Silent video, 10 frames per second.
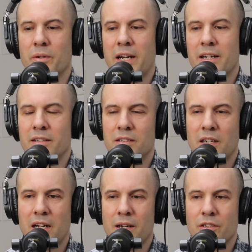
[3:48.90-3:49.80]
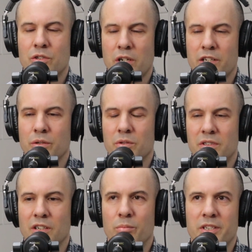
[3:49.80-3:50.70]
around structural
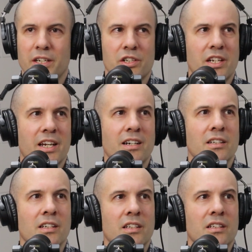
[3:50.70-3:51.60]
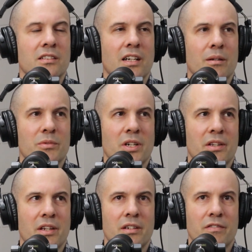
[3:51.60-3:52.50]
steel protection here, so
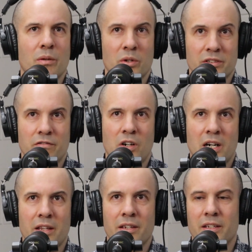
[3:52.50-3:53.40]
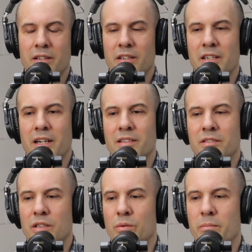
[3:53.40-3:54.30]
that if there was a fire, the
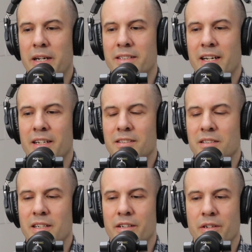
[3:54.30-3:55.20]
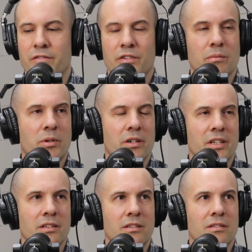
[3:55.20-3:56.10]
steel would maintain its integrity for the
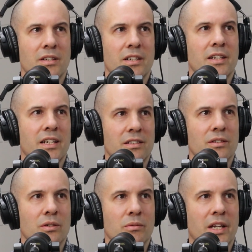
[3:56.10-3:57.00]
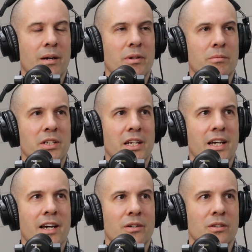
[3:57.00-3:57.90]
period that it needed to allow people to get
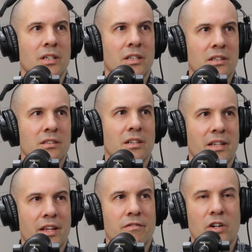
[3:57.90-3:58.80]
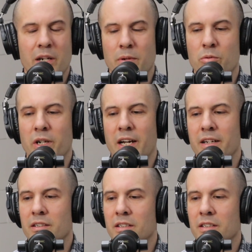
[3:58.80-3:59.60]
out or allow the fire to be put out.